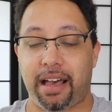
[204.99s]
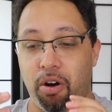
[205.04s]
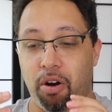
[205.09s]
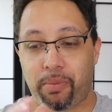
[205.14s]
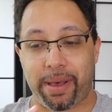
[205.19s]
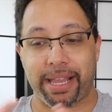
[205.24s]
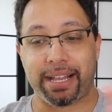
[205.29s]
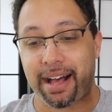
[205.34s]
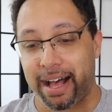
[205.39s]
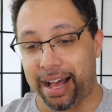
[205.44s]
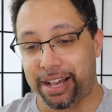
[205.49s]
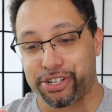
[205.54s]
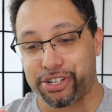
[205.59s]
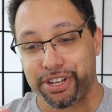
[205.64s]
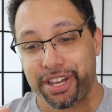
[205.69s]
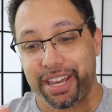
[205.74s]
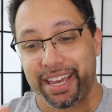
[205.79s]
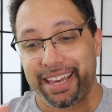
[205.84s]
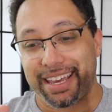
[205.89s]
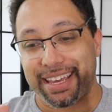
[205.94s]
Oh my
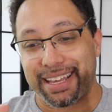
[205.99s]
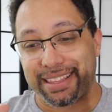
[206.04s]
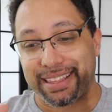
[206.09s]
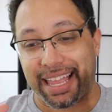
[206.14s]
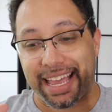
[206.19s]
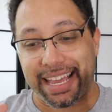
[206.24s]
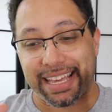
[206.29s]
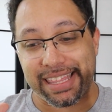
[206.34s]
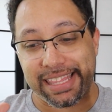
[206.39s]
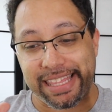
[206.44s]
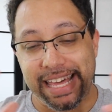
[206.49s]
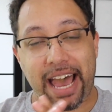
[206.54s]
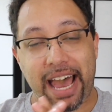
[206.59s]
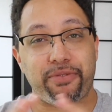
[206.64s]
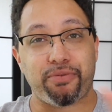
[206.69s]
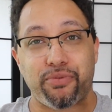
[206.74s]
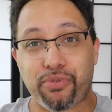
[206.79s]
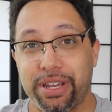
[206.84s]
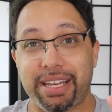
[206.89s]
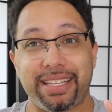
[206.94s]
gosh, like that
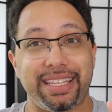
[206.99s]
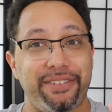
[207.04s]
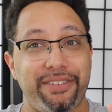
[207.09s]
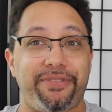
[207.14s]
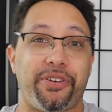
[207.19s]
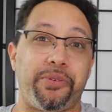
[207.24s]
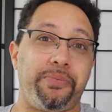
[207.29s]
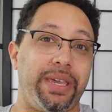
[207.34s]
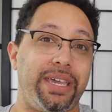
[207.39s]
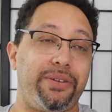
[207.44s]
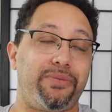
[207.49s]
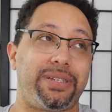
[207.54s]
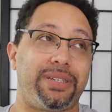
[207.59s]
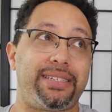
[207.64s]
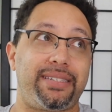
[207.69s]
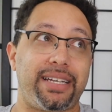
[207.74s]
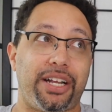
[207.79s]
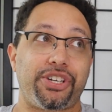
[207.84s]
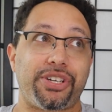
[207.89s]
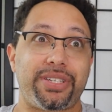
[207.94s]
really for me was
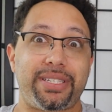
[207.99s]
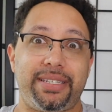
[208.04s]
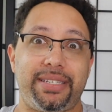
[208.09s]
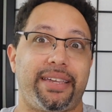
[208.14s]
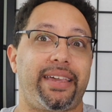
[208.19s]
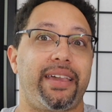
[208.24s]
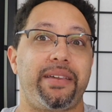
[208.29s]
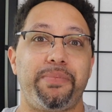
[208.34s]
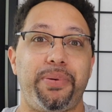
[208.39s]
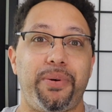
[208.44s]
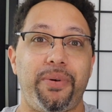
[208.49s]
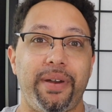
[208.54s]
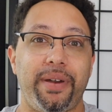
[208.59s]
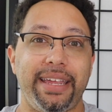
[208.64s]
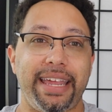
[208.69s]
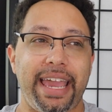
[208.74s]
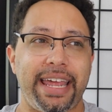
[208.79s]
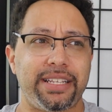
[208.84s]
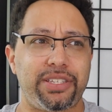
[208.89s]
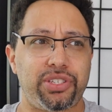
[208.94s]
such a sticking
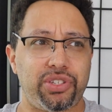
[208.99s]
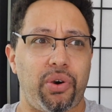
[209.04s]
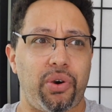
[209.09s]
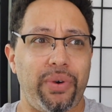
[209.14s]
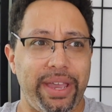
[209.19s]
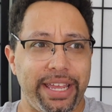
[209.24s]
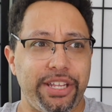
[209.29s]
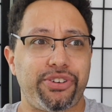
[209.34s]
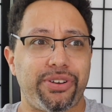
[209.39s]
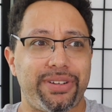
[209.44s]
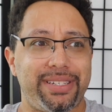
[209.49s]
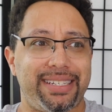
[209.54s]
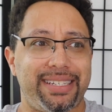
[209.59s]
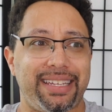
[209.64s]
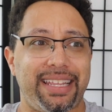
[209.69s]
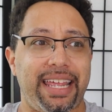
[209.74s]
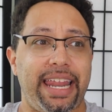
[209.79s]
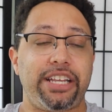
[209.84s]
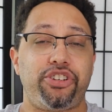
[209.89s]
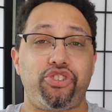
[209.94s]
point, and it's so
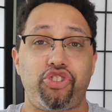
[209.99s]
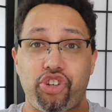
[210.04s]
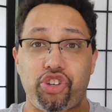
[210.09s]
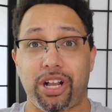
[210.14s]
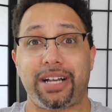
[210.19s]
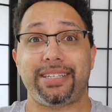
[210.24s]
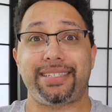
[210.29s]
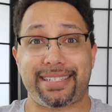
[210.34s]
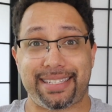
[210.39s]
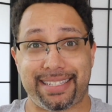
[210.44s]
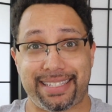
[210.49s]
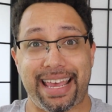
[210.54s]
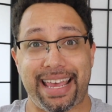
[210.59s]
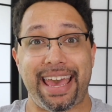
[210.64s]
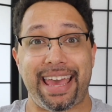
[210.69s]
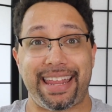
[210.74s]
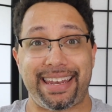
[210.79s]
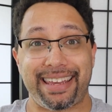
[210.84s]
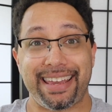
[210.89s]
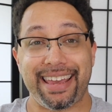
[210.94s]
interesting that I just
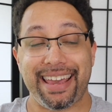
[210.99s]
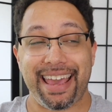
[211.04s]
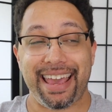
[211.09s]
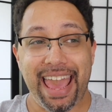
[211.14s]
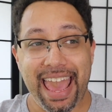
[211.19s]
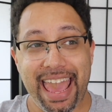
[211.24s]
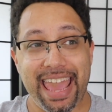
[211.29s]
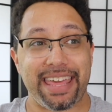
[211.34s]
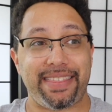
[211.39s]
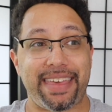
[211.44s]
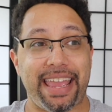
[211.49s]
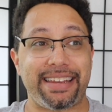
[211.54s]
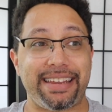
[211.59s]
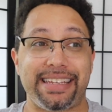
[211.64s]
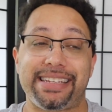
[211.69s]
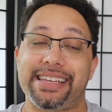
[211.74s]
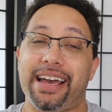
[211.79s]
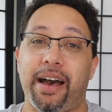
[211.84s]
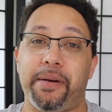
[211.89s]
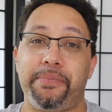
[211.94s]
said, hey, they
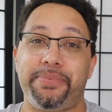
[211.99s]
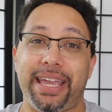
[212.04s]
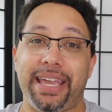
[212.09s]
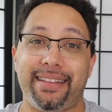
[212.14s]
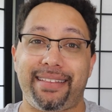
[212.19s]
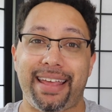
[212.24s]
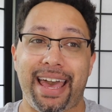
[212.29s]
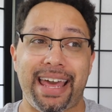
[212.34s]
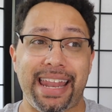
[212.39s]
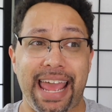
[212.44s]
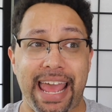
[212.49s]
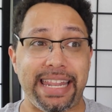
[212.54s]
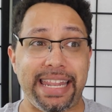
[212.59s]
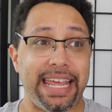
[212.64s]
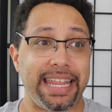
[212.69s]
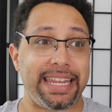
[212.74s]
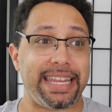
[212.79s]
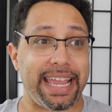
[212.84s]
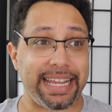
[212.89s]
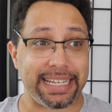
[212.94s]
need to update that, and
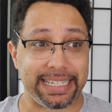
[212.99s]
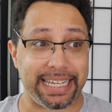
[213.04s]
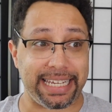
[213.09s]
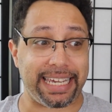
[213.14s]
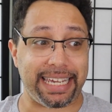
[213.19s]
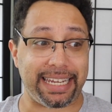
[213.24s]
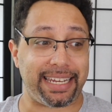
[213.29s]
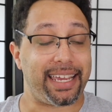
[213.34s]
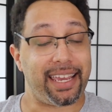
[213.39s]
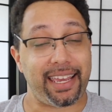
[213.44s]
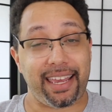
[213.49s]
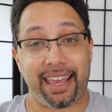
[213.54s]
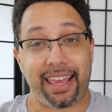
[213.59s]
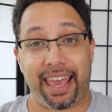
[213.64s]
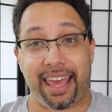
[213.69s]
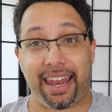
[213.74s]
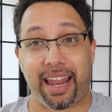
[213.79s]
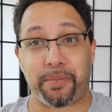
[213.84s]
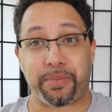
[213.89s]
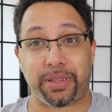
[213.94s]
then they did,
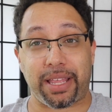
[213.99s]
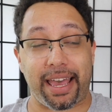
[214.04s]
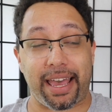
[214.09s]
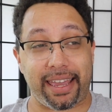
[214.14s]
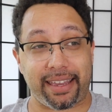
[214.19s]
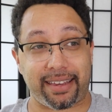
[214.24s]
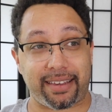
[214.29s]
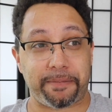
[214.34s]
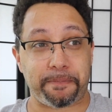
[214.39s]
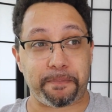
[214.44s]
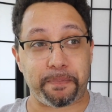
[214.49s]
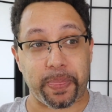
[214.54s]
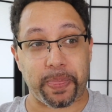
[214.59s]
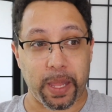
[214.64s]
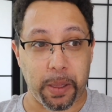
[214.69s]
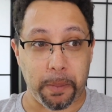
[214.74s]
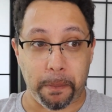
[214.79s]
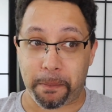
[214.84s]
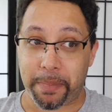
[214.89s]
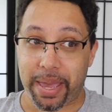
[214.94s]
and I'm like,
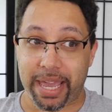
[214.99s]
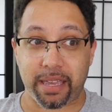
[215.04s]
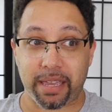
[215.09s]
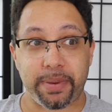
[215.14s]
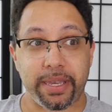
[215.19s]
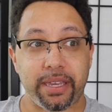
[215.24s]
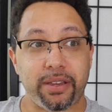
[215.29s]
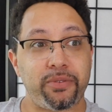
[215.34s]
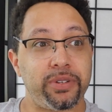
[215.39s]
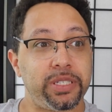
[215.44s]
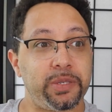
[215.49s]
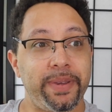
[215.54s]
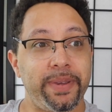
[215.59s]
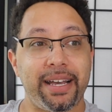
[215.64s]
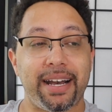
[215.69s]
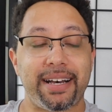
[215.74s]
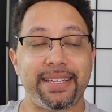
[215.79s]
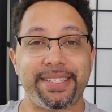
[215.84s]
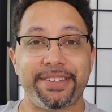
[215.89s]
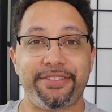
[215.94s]
maybe it was
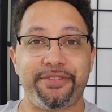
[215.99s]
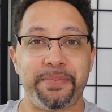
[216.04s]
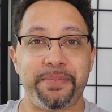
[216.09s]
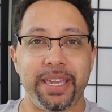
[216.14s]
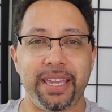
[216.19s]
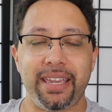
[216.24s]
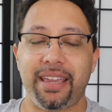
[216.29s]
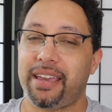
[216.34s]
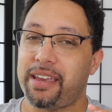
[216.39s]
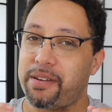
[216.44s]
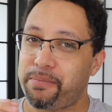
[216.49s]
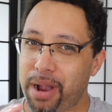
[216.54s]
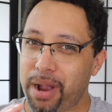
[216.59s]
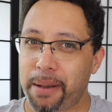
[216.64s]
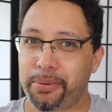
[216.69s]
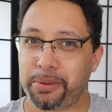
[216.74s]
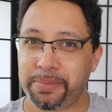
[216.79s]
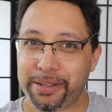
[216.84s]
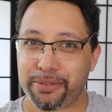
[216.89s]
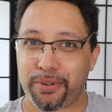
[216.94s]
because of me,
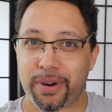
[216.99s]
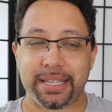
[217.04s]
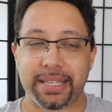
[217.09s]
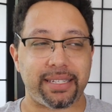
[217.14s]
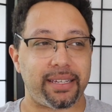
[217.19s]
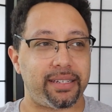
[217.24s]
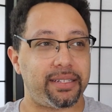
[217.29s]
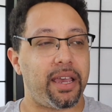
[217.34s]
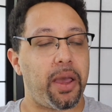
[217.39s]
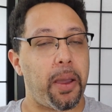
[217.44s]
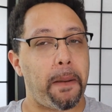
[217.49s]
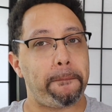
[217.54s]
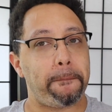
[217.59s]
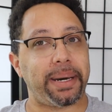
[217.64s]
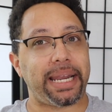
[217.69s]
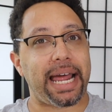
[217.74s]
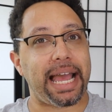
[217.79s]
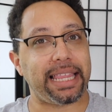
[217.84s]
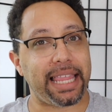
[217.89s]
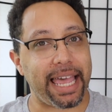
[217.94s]
probably wasn't,
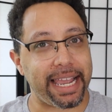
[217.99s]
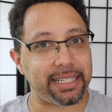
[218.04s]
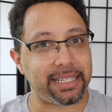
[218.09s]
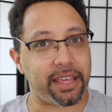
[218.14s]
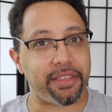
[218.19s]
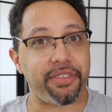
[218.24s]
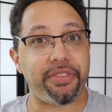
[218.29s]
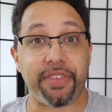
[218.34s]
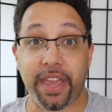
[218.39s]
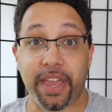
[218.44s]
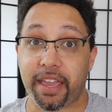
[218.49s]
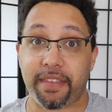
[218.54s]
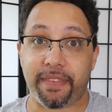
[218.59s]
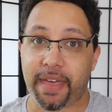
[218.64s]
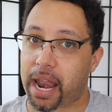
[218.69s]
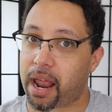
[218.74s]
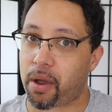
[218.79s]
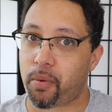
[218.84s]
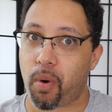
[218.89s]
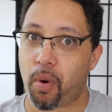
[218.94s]
but I like to think
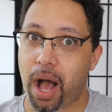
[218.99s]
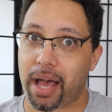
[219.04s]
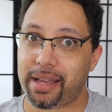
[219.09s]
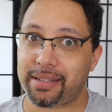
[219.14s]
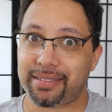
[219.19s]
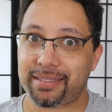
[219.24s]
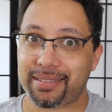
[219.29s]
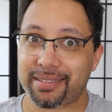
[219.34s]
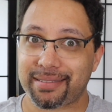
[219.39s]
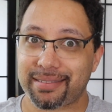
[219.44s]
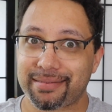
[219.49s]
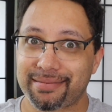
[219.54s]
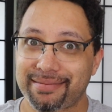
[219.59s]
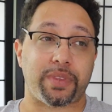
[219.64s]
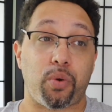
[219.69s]
that it was.